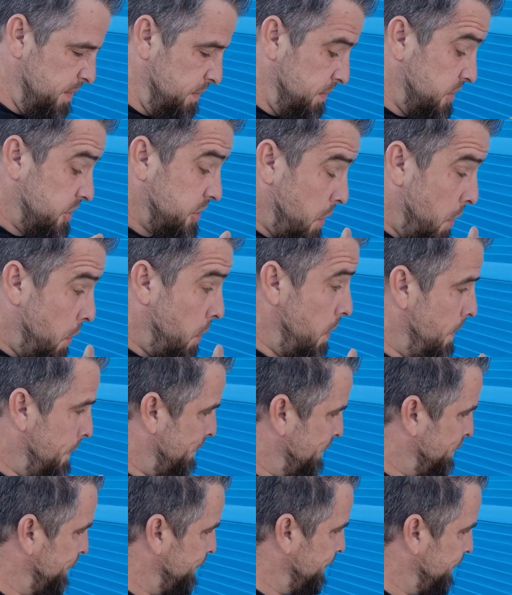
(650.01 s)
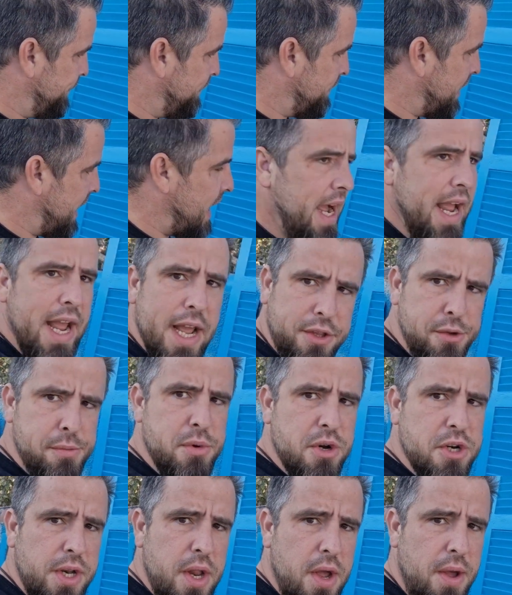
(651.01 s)
So I had to
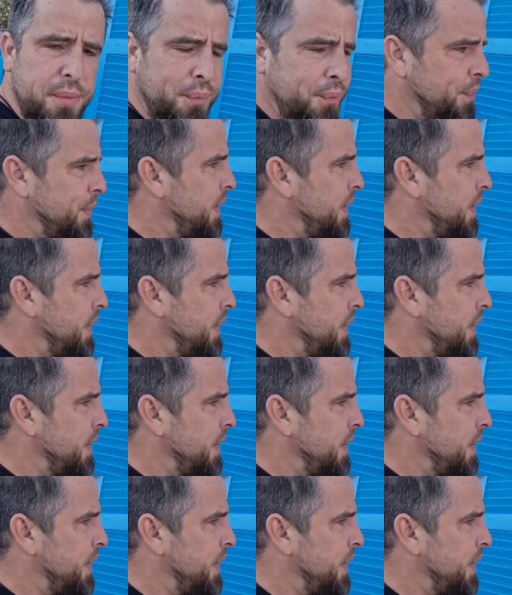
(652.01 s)
brush it on.